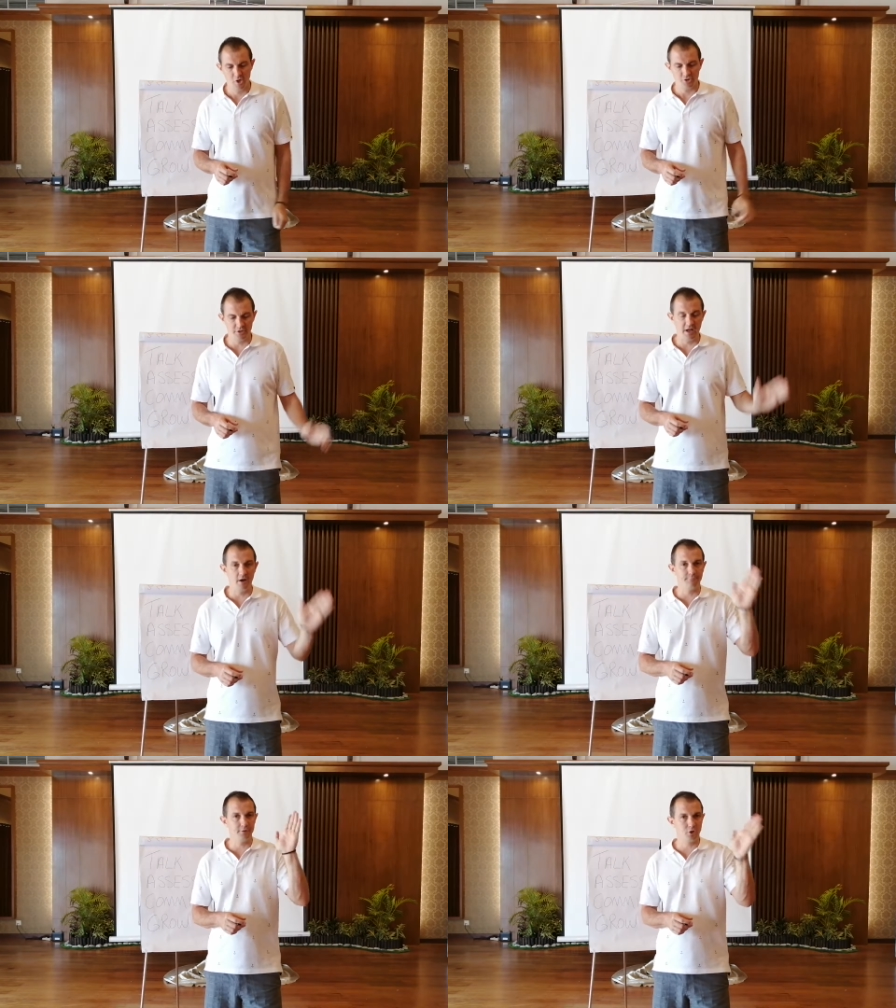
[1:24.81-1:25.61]
So
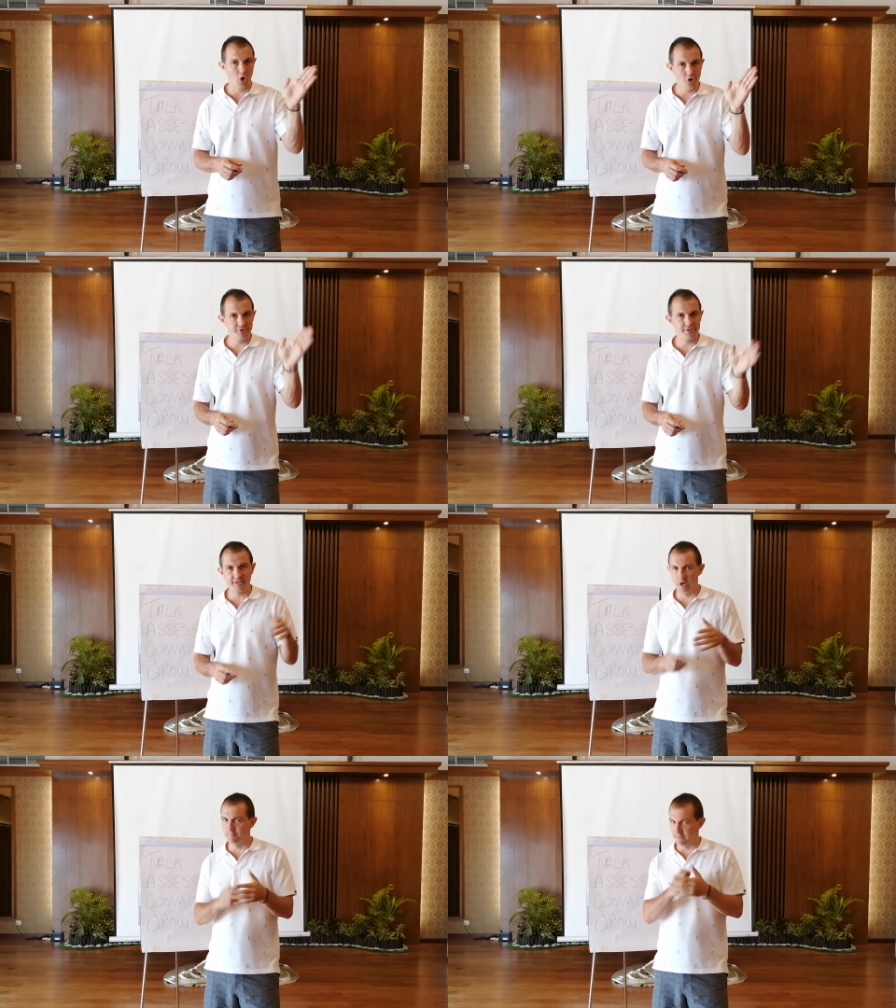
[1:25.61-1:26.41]
now, if the coach has
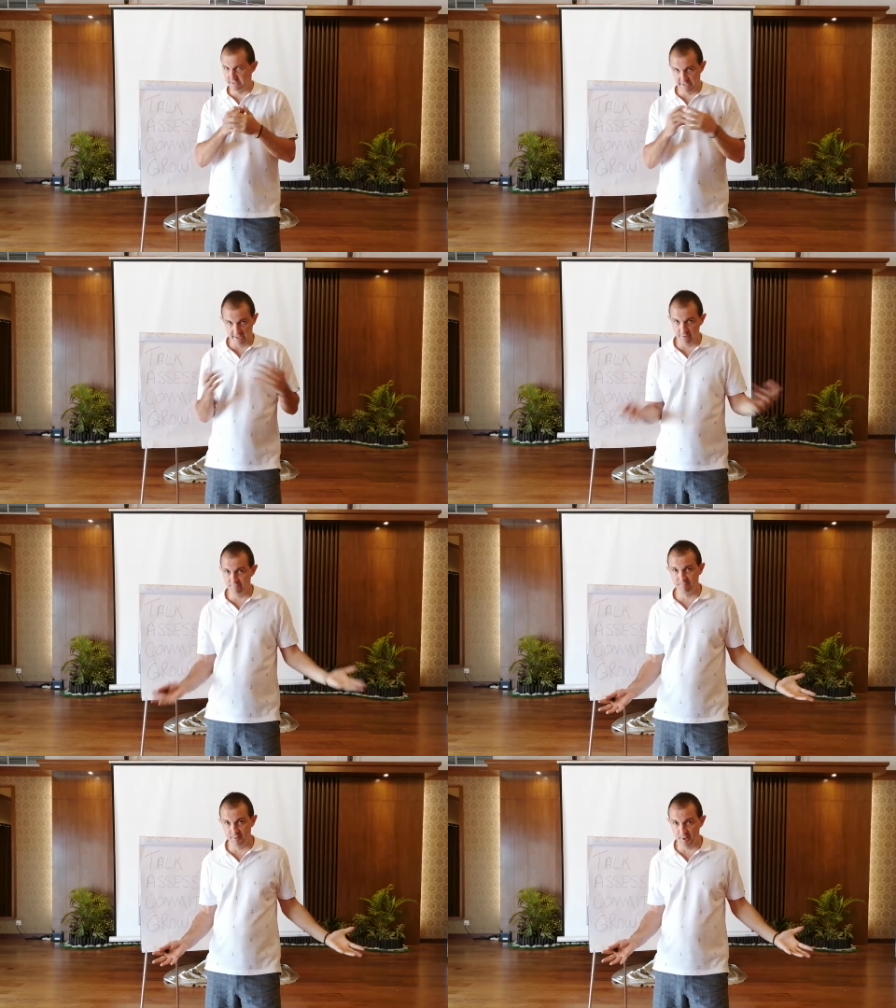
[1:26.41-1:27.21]
helped a ton
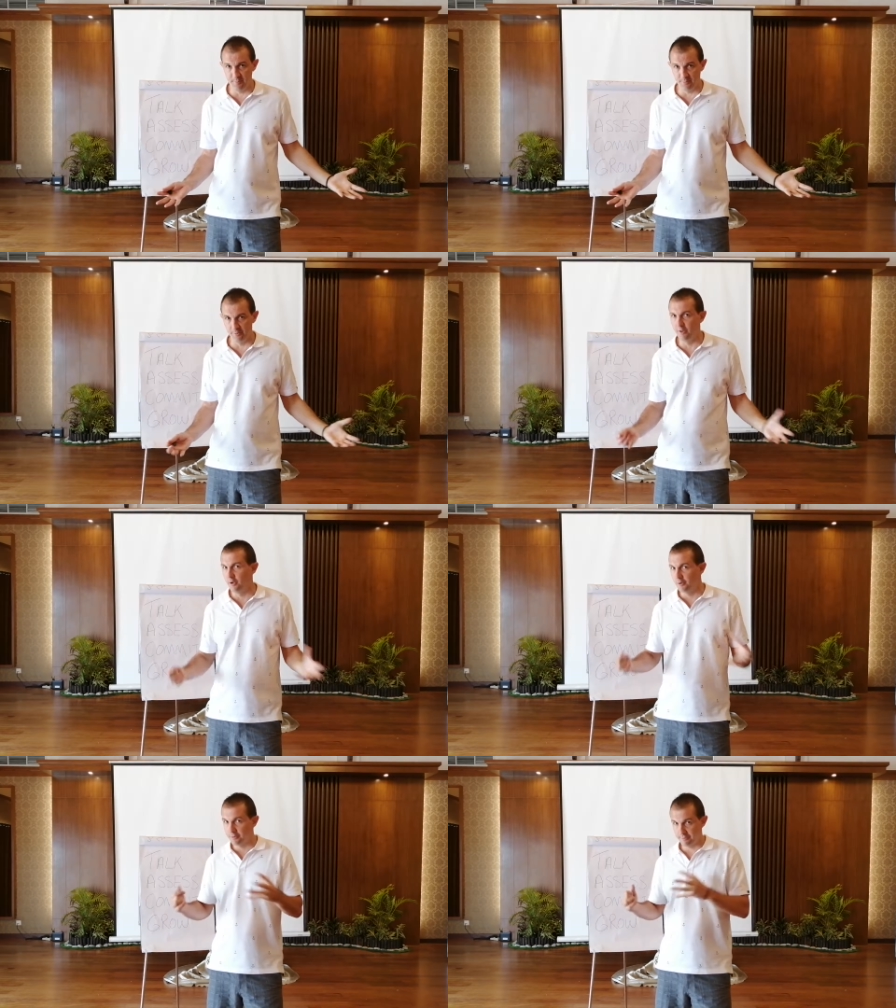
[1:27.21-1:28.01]
of people
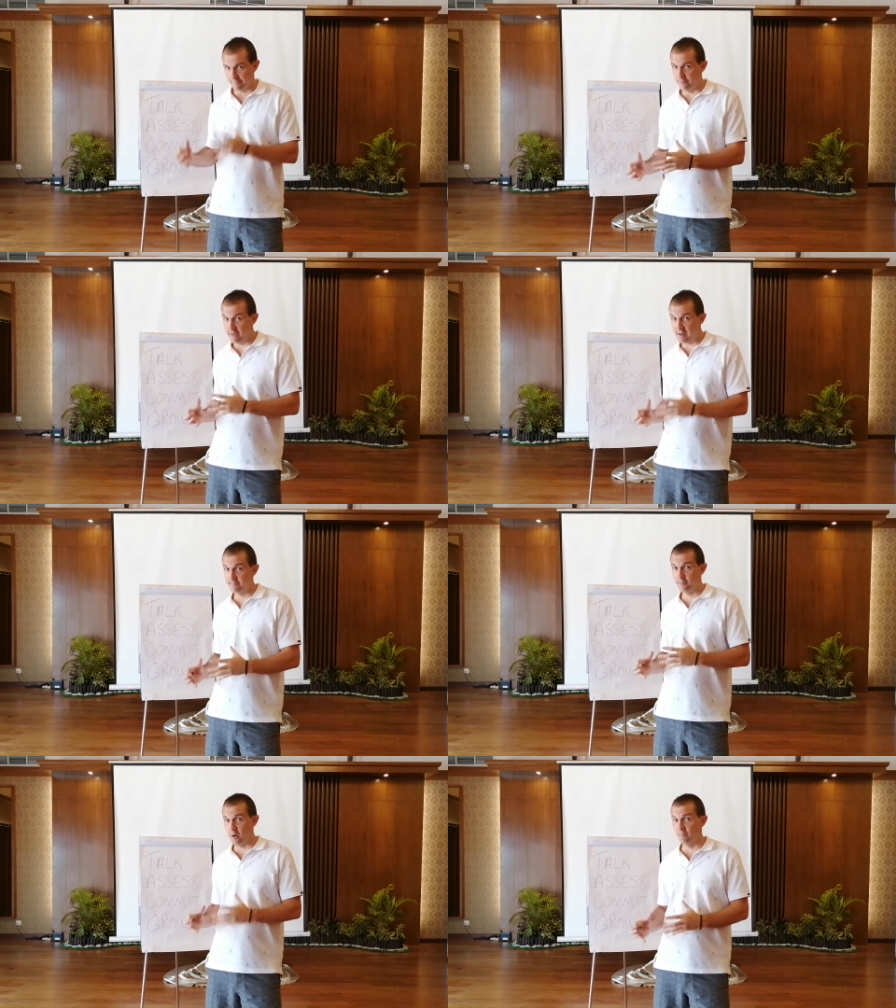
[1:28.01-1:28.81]
through
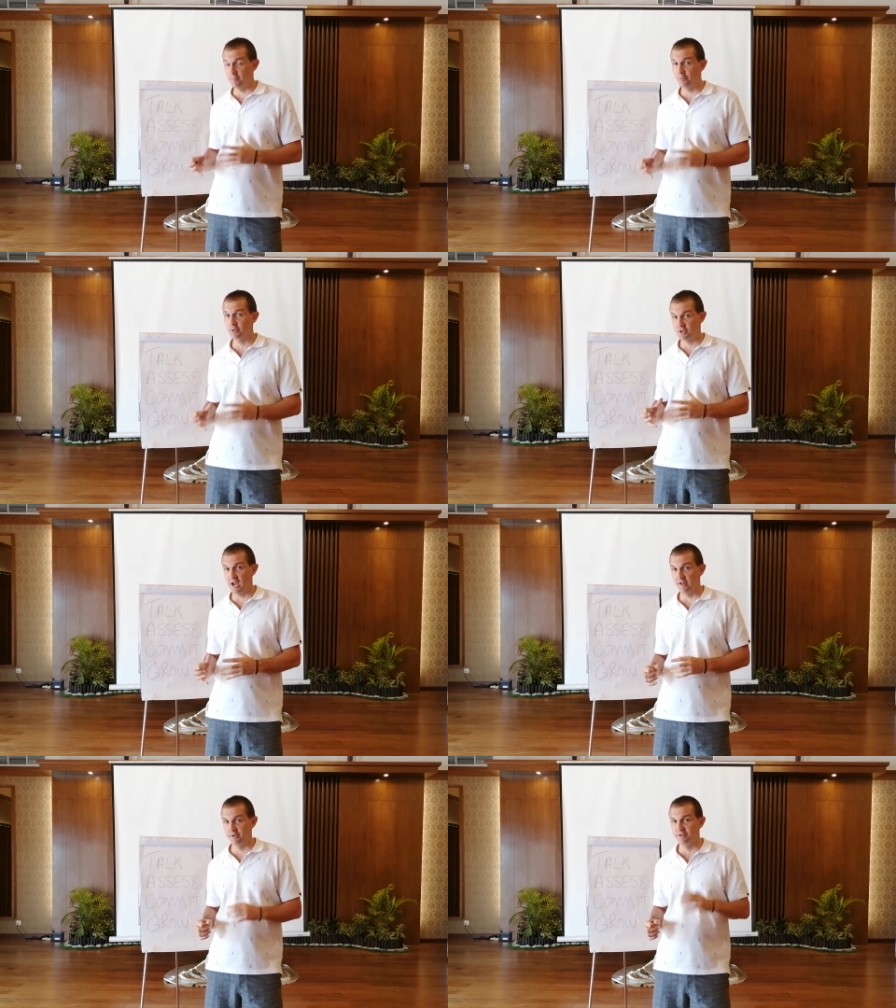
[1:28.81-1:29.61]
that problem or
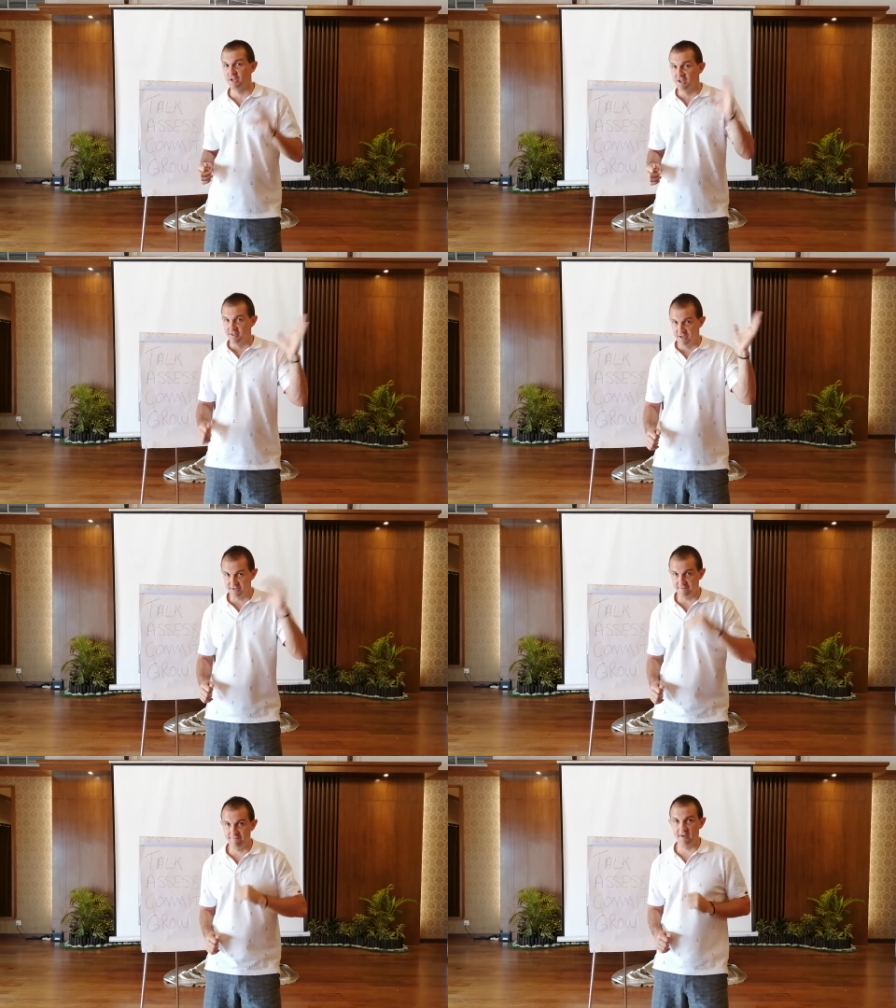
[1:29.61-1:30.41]
challenge,
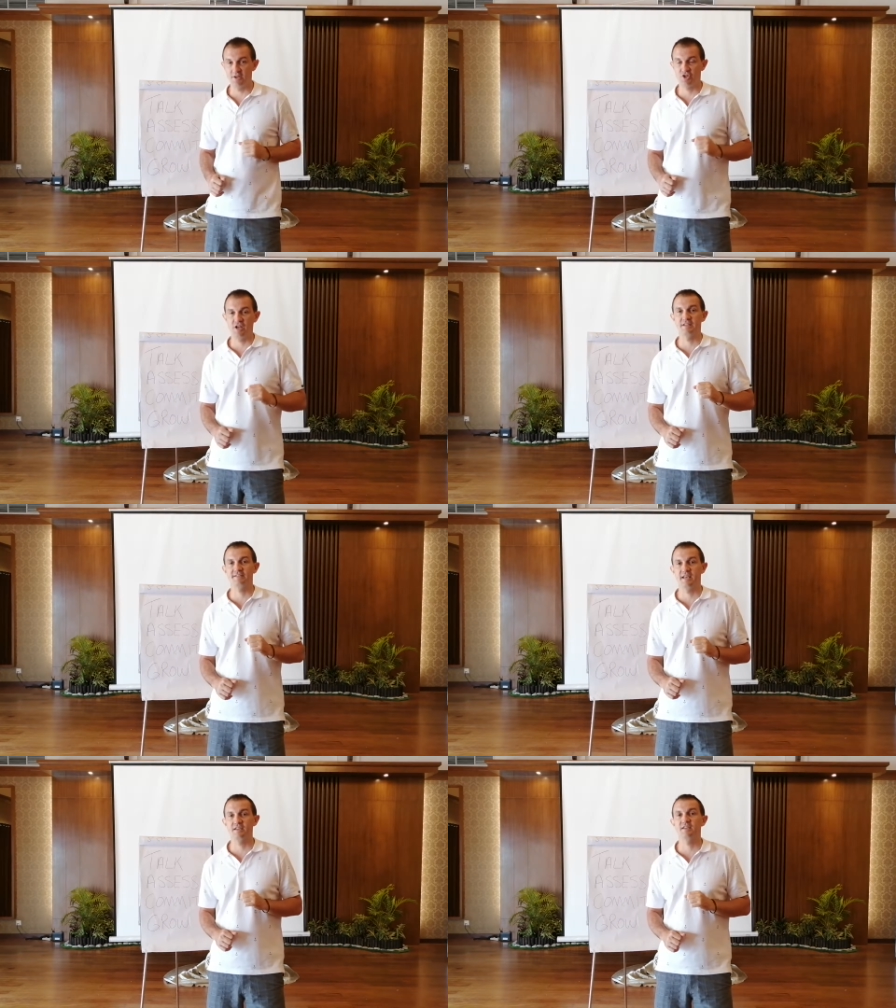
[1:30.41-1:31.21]
there's a fair
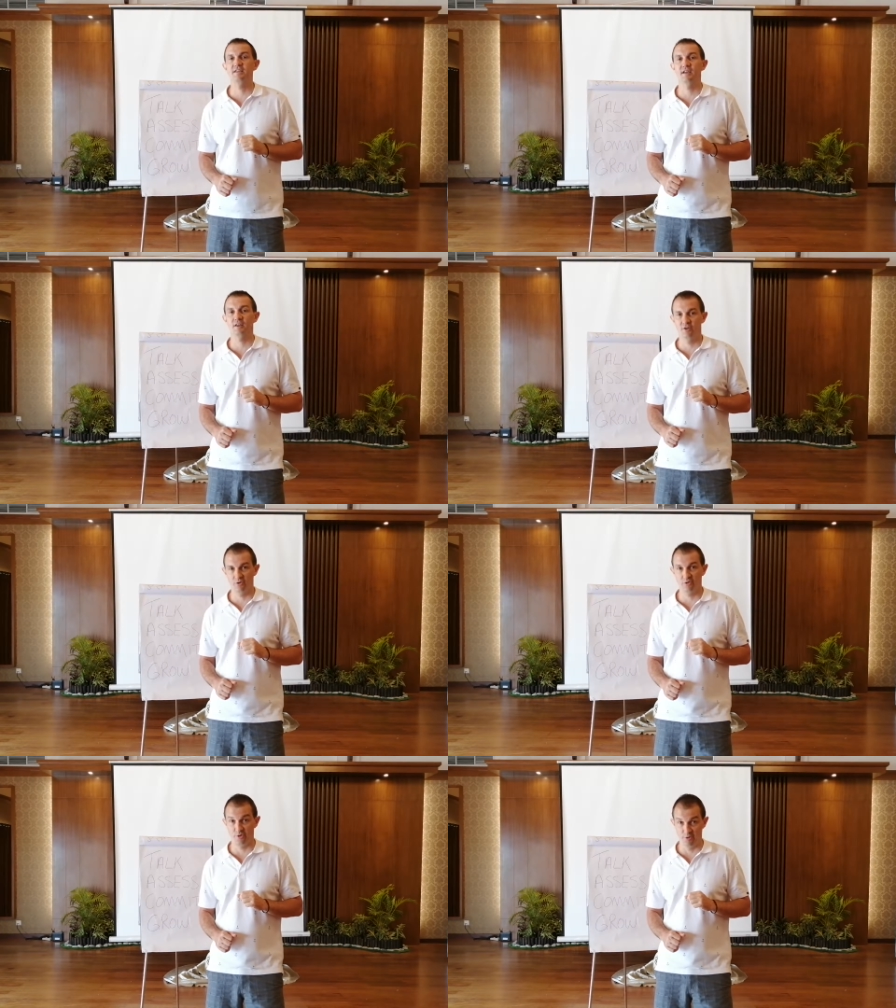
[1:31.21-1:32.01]
chance they can get
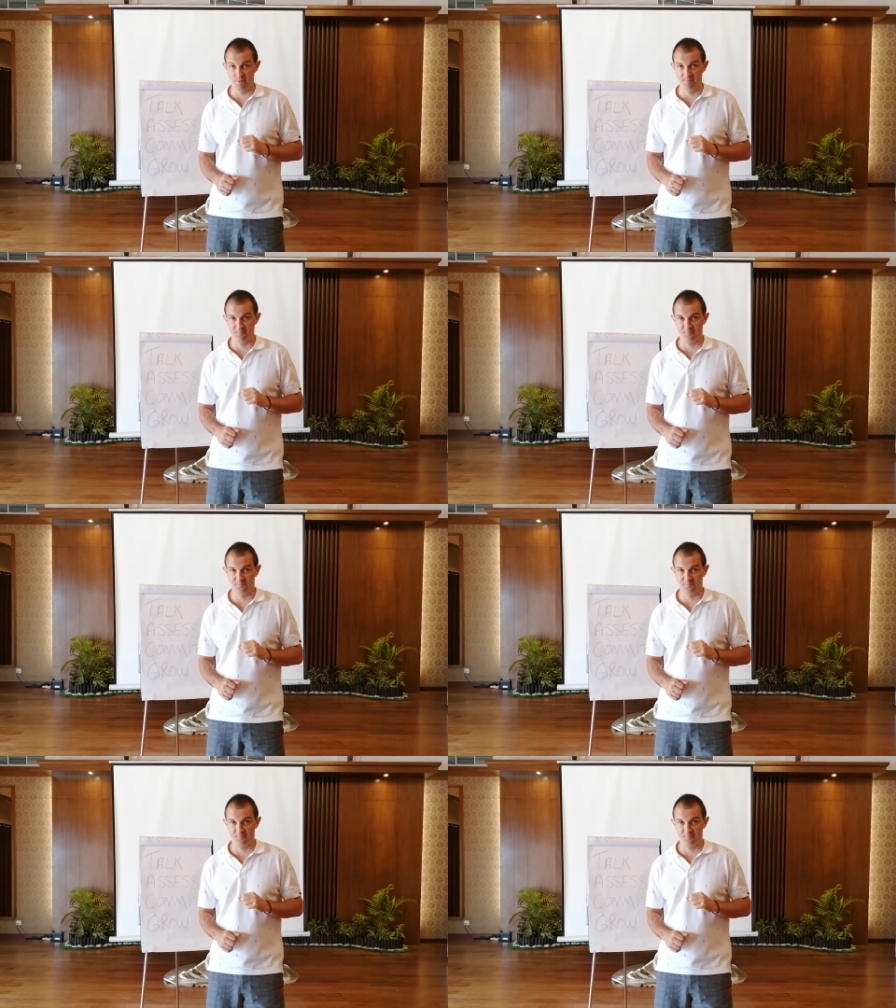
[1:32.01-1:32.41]
you through it.